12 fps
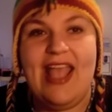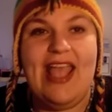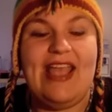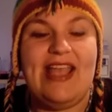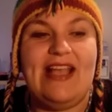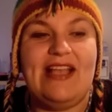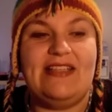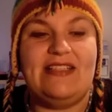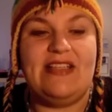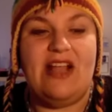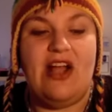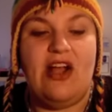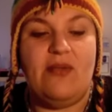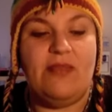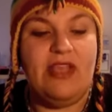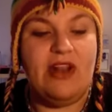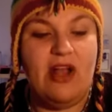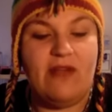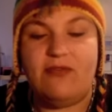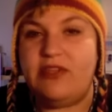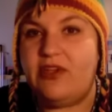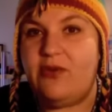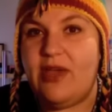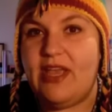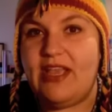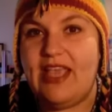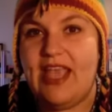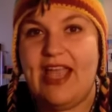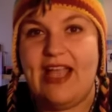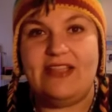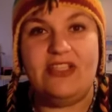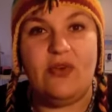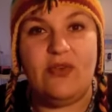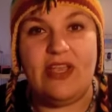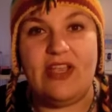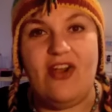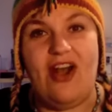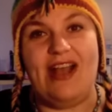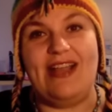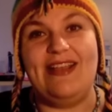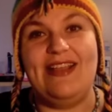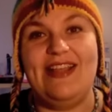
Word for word: and um, get off really quick and don't get caught.